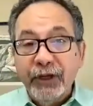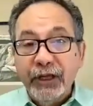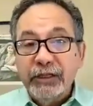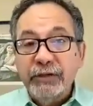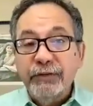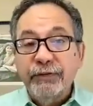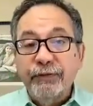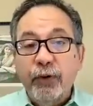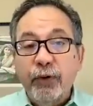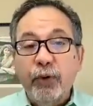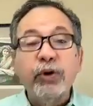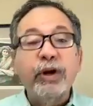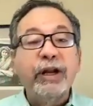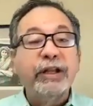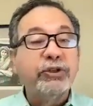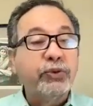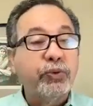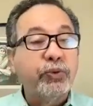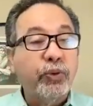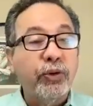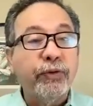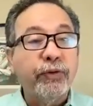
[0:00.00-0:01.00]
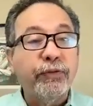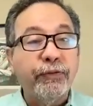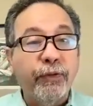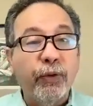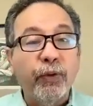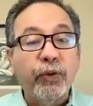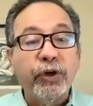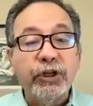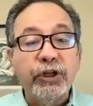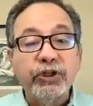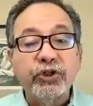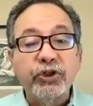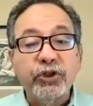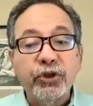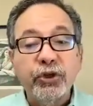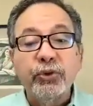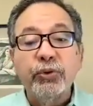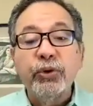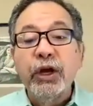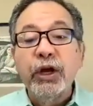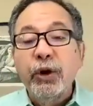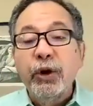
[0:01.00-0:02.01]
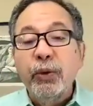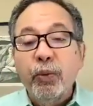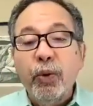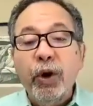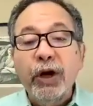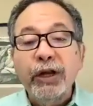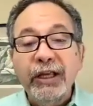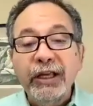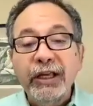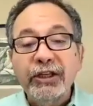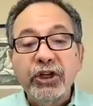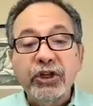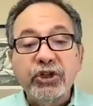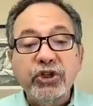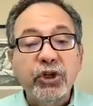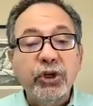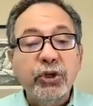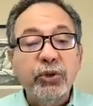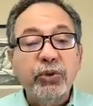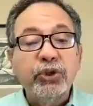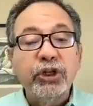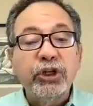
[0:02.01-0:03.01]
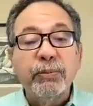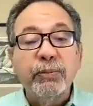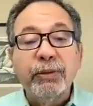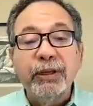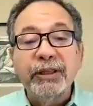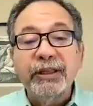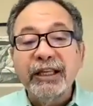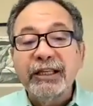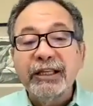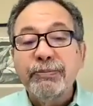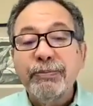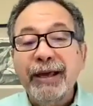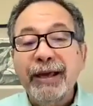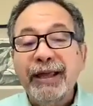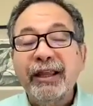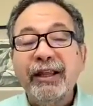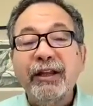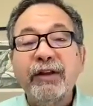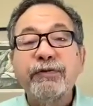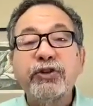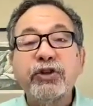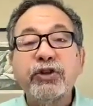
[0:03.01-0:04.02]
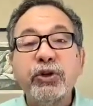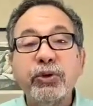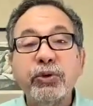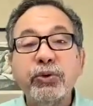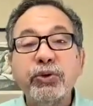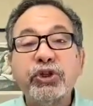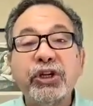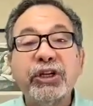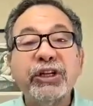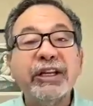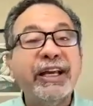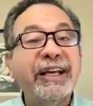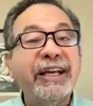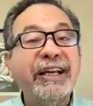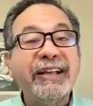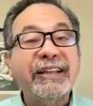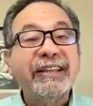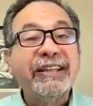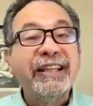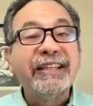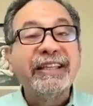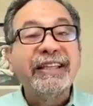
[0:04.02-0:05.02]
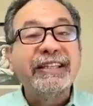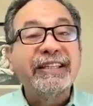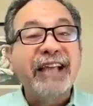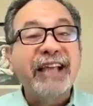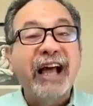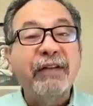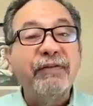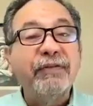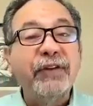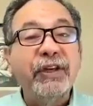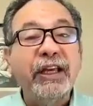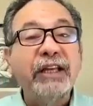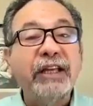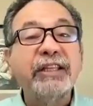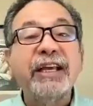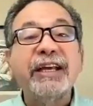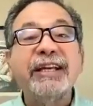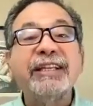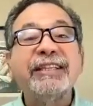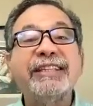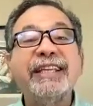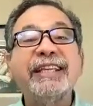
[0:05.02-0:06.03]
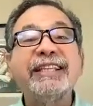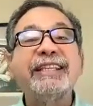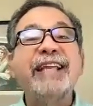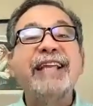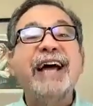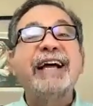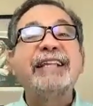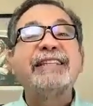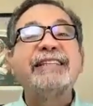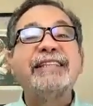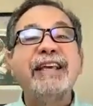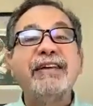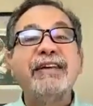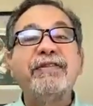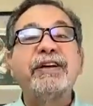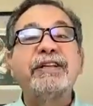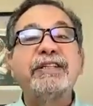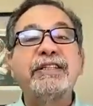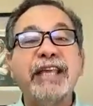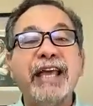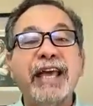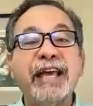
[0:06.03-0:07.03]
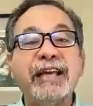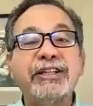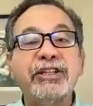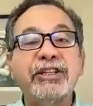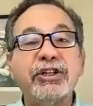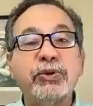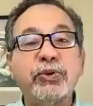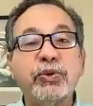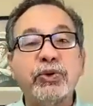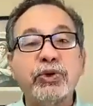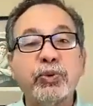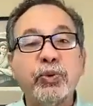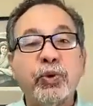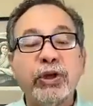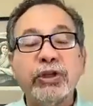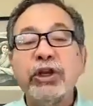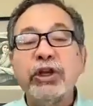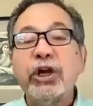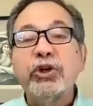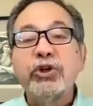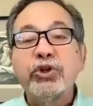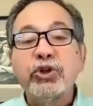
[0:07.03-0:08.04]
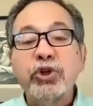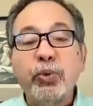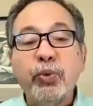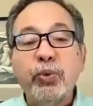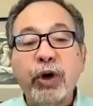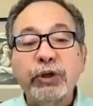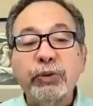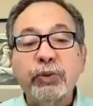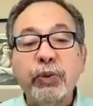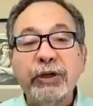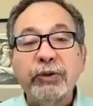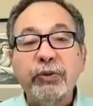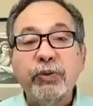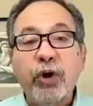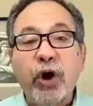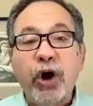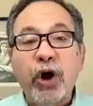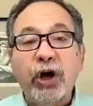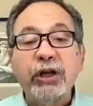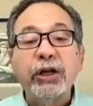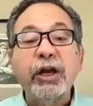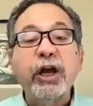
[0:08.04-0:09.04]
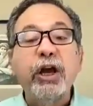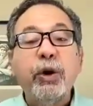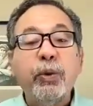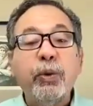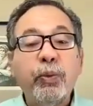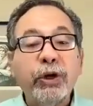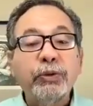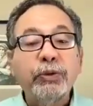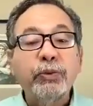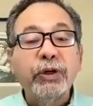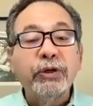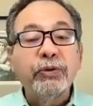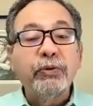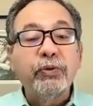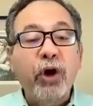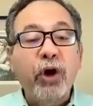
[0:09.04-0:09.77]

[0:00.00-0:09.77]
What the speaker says: is 4, and square root of 4 is 2. 1 is a solution, but this method of solution, solving it, did not give us the x equals 1. So what went wrong? What went